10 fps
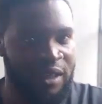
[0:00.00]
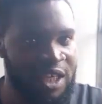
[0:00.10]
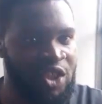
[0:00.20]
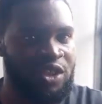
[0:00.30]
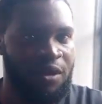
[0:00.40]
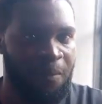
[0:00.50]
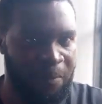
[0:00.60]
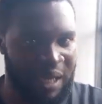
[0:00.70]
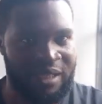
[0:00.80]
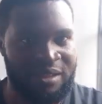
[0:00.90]
each
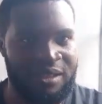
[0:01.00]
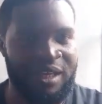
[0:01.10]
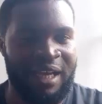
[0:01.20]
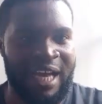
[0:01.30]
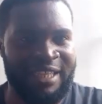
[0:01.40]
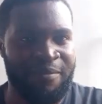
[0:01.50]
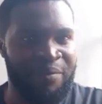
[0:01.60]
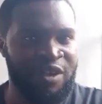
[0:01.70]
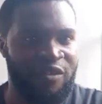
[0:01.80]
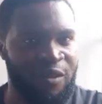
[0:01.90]
plant. At the
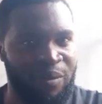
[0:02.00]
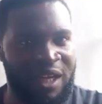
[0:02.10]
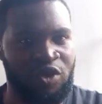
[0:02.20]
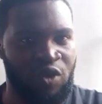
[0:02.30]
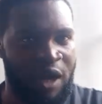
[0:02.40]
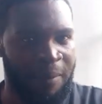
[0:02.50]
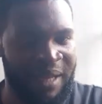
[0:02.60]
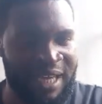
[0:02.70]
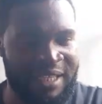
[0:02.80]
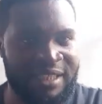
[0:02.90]
base of the plant, you
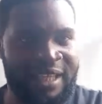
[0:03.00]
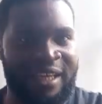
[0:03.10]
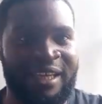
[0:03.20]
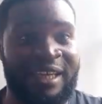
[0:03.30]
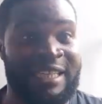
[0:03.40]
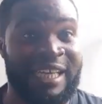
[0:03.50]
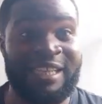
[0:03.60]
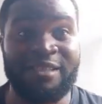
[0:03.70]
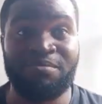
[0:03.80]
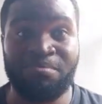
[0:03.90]
apply it there. That
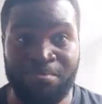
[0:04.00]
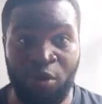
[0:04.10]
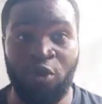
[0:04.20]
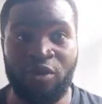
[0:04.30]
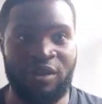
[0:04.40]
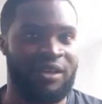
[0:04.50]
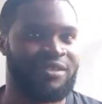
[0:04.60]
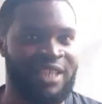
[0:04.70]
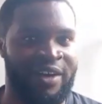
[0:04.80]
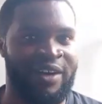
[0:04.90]
is more
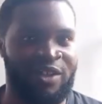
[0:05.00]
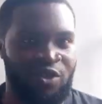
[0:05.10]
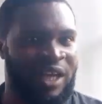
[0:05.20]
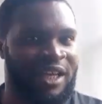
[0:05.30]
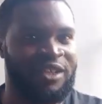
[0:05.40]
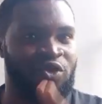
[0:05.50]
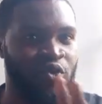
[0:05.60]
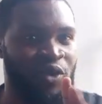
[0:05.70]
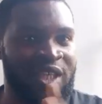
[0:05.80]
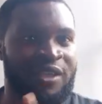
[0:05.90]
direct. So that are 2
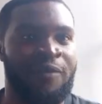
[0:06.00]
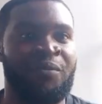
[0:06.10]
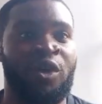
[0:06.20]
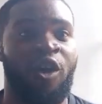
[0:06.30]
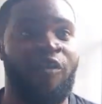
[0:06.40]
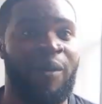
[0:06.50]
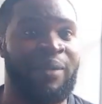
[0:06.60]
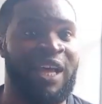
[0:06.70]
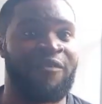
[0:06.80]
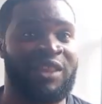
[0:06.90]
ways of
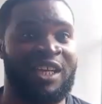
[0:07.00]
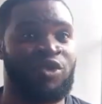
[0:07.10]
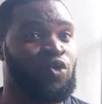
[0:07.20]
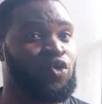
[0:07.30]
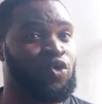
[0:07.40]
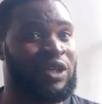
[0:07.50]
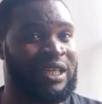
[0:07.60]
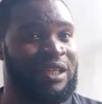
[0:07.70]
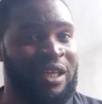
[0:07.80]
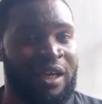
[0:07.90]
applying fertilizer. So
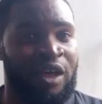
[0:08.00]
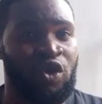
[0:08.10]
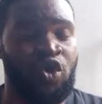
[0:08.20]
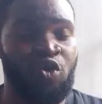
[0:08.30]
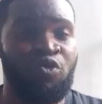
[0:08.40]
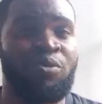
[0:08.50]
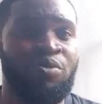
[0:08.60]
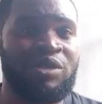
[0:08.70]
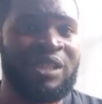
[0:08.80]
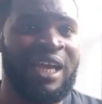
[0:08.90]
you will
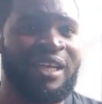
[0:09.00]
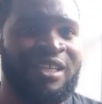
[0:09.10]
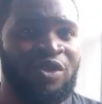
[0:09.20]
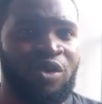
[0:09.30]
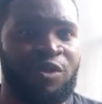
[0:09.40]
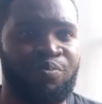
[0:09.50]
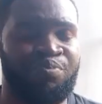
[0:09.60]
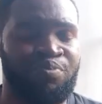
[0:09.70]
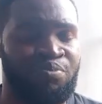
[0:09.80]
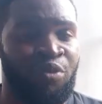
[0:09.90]
most likely
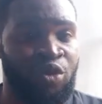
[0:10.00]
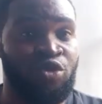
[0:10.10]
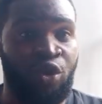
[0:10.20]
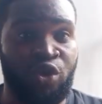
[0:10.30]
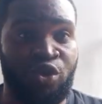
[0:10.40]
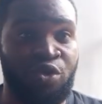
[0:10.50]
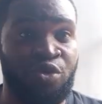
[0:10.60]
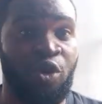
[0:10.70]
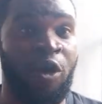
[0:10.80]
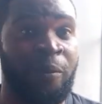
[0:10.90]
not
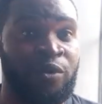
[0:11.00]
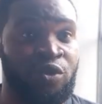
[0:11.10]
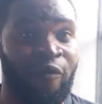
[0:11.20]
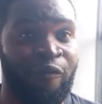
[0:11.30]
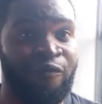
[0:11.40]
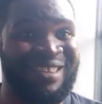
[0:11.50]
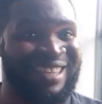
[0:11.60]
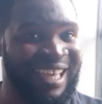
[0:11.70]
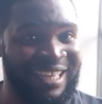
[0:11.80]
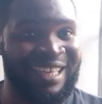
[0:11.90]
use up to
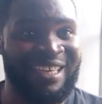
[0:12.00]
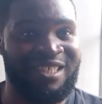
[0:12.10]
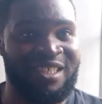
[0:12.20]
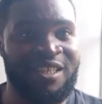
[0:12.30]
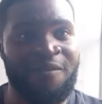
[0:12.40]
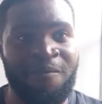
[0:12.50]
10 kg